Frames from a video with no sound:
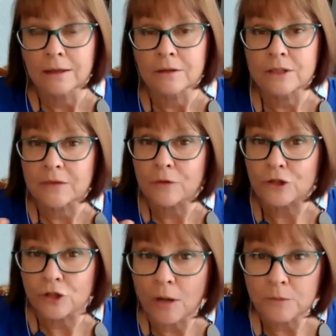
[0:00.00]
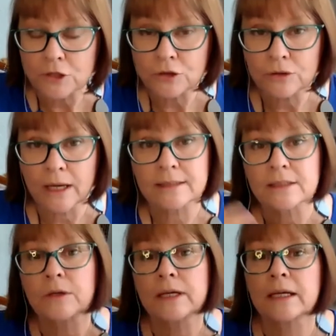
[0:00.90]
because they've got time to do that.
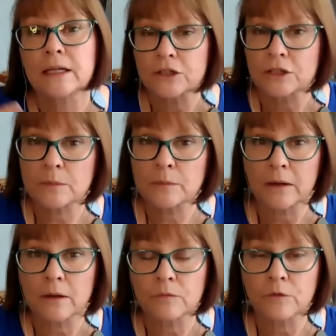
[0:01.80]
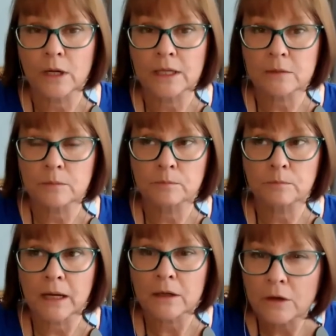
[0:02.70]
So again, it's
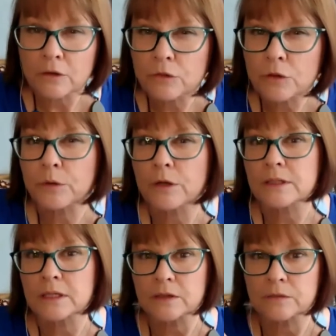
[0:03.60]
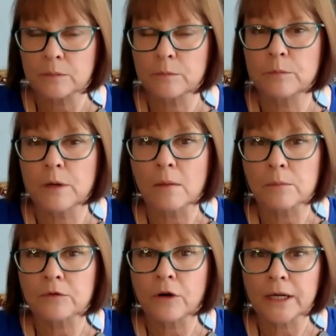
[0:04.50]
about going through the process of
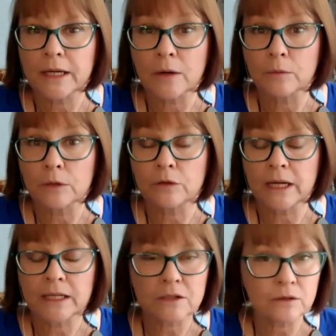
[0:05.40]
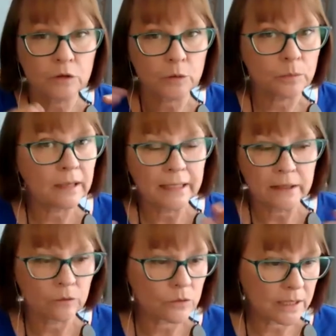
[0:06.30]
providing a really good answer, and they've got to plan it
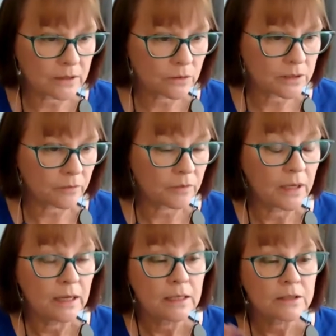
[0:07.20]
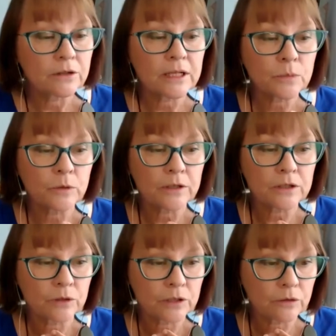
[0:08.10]
and all that sort of stuff. So that's where
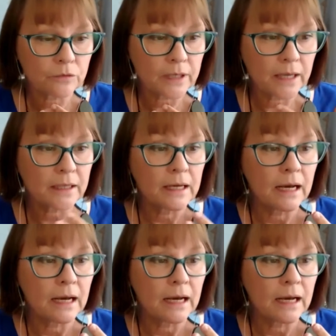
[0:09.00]
it's really good for that.